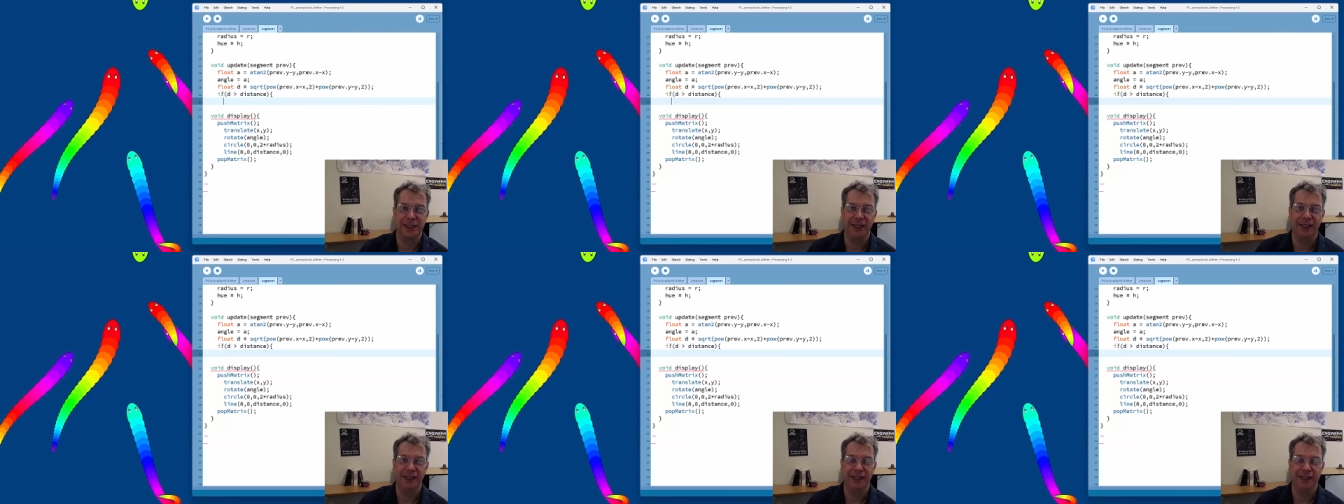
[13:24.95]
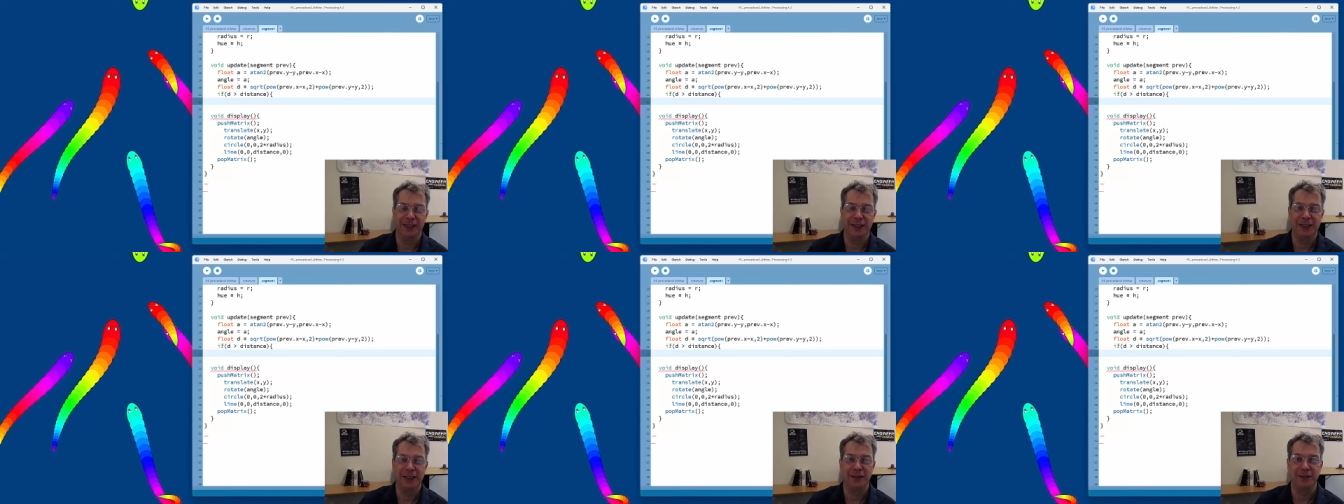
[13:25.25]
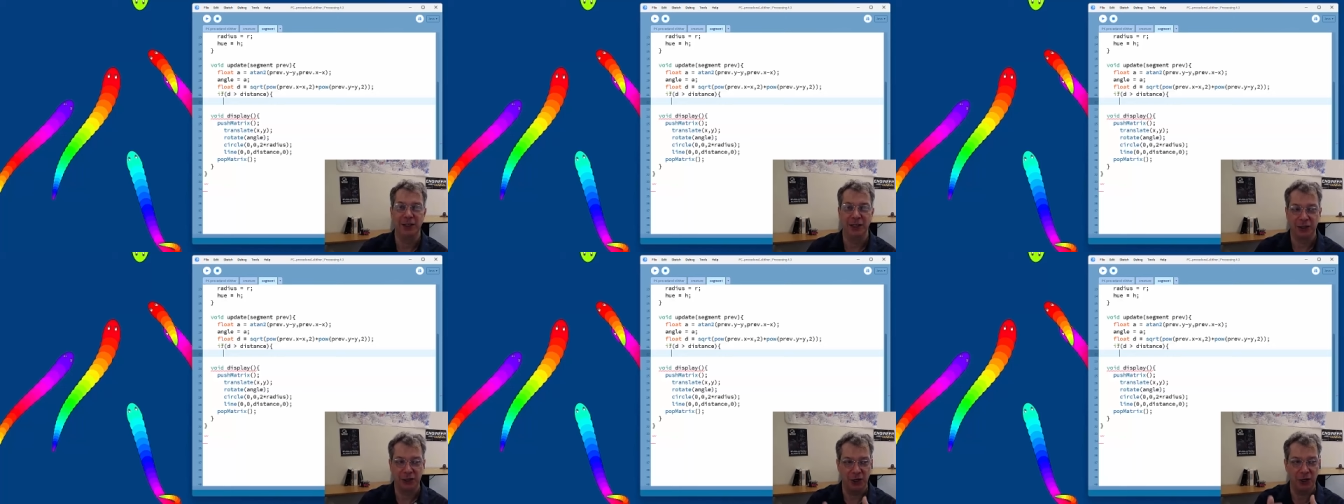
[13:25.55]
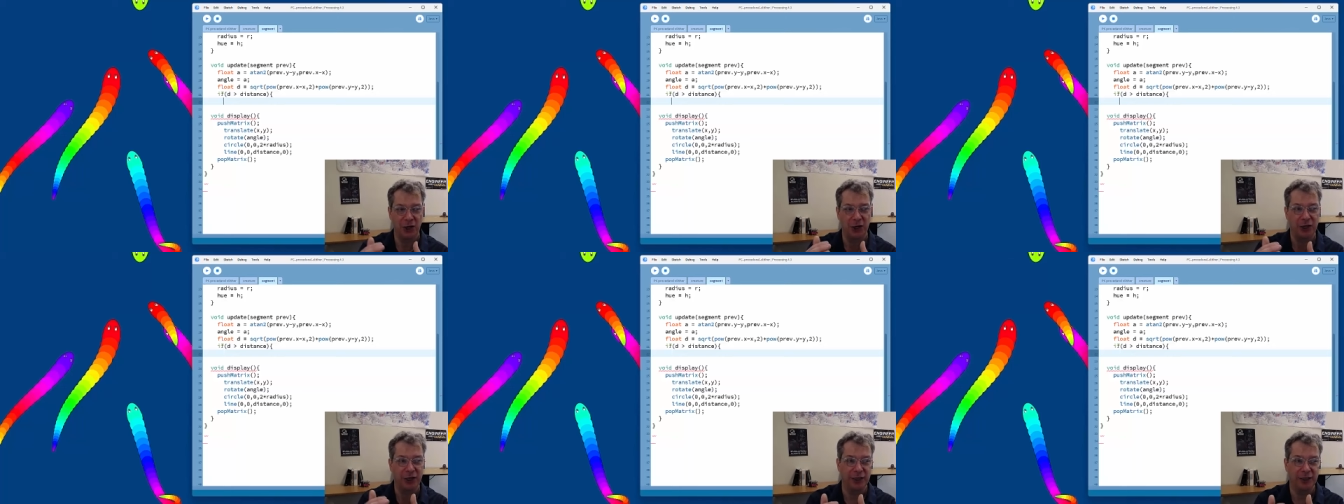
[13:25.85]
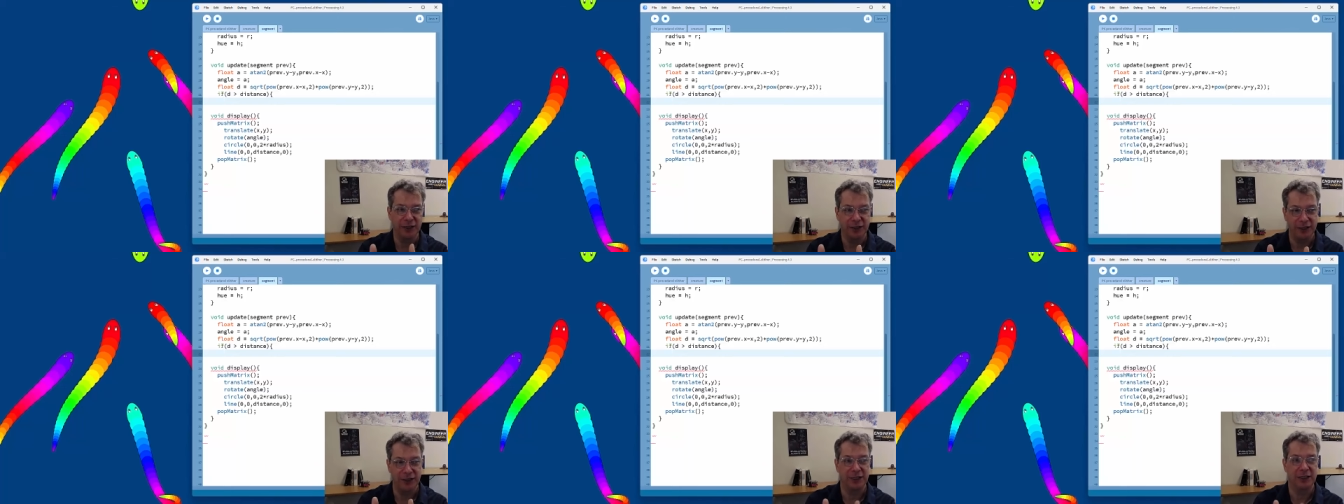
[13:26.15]
is the
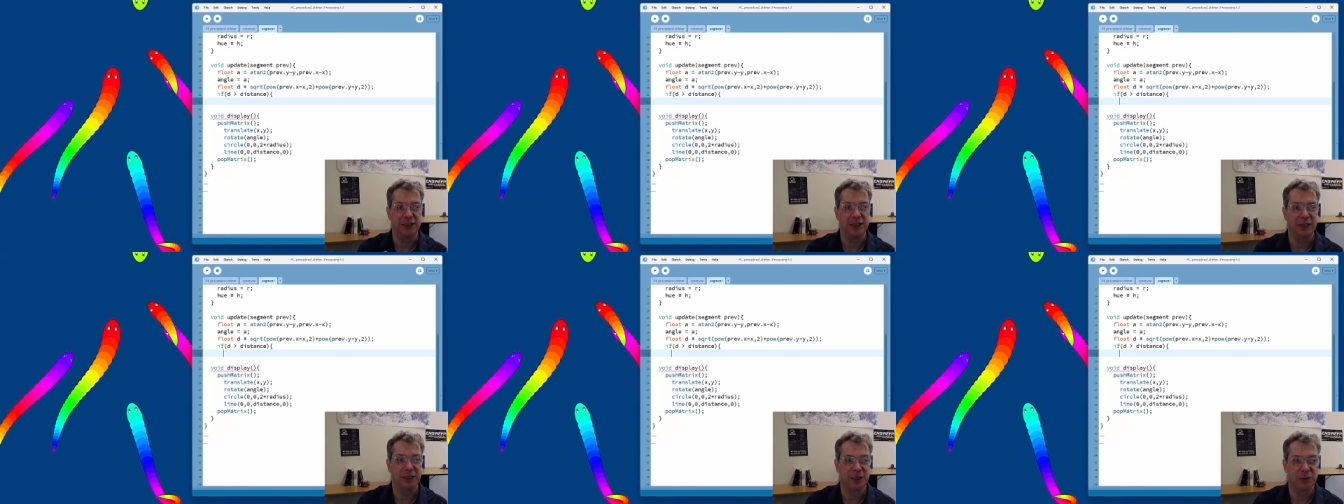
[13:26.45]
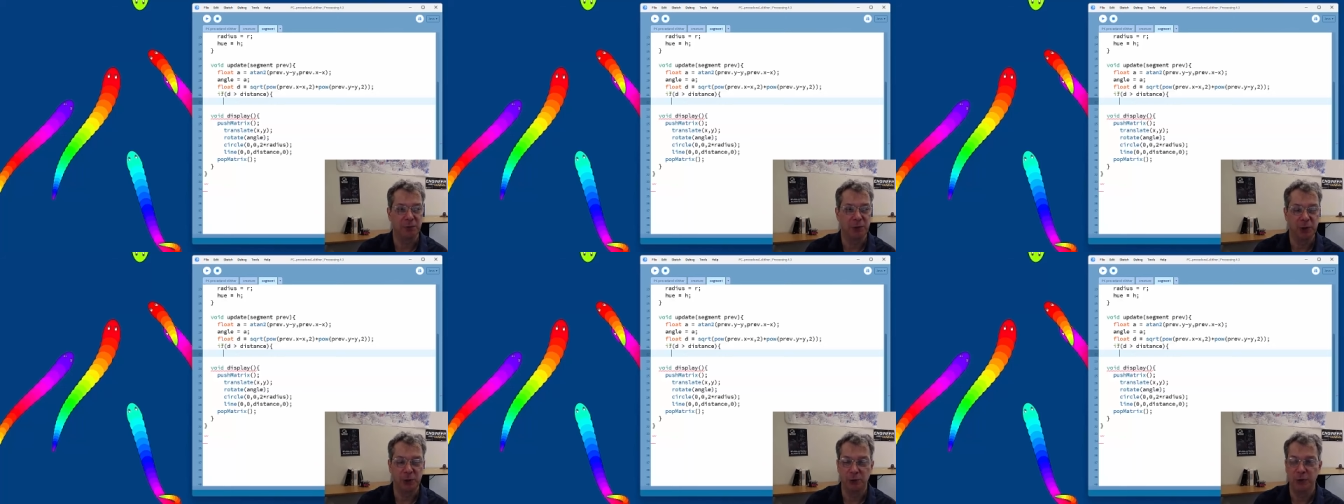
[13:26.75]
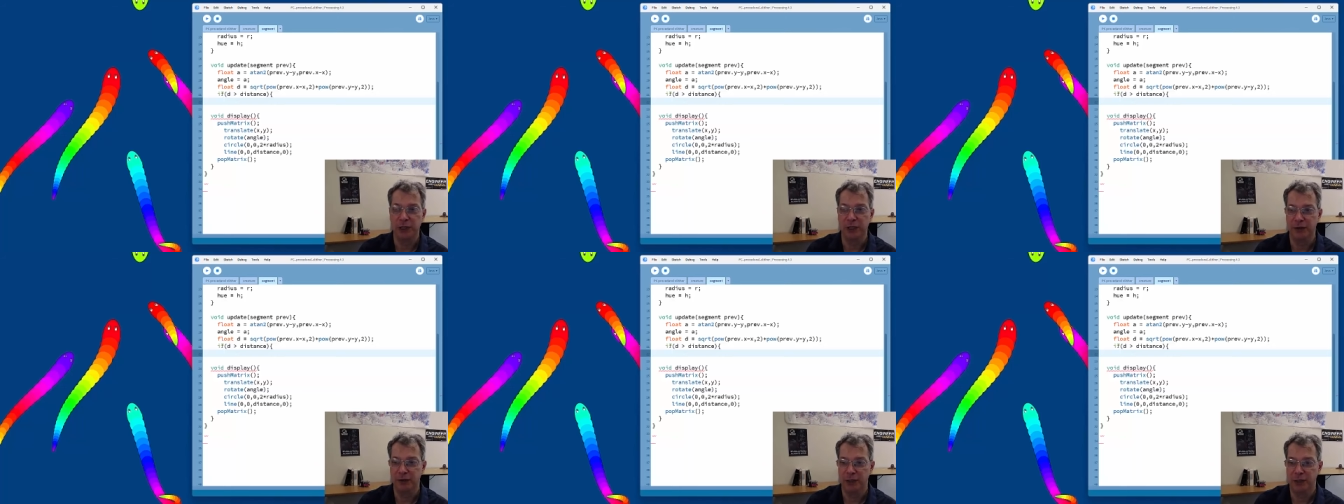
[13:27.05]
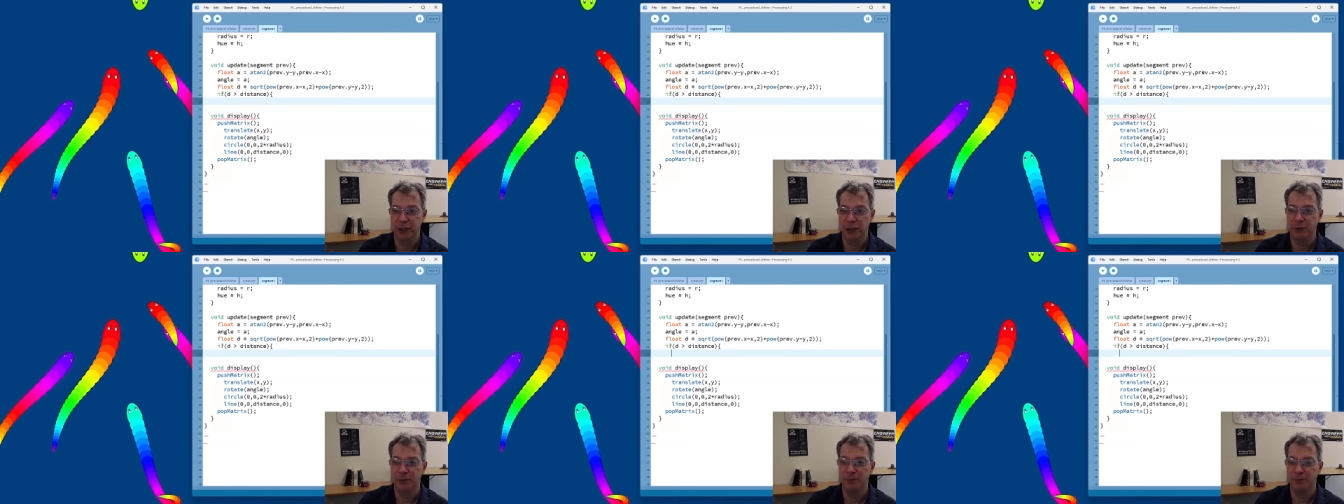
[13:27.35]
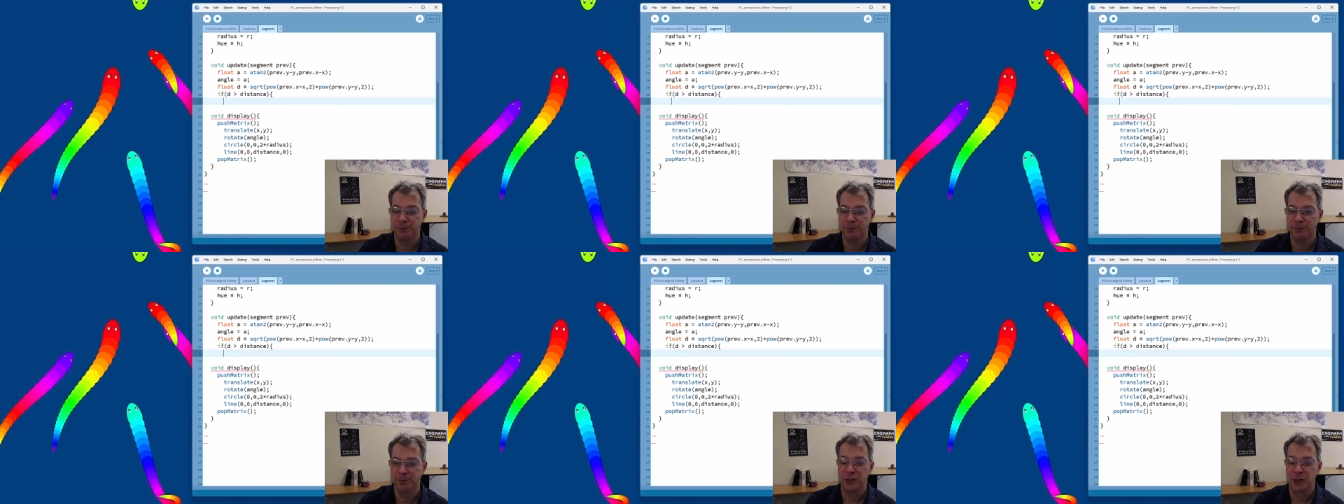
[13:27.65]
target distance between the two.